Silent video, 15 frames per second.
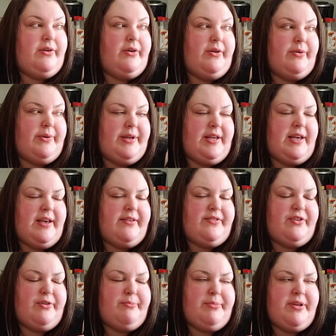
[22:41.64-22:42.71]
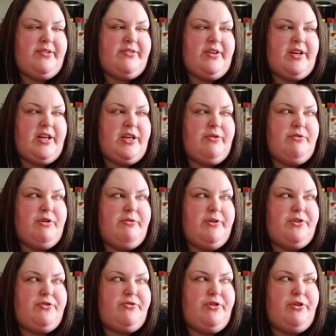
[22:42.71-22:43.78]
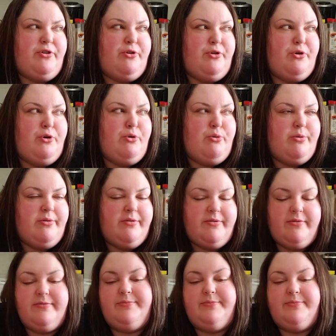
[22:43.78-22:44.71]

oh yes, your reasoning, you know it's true.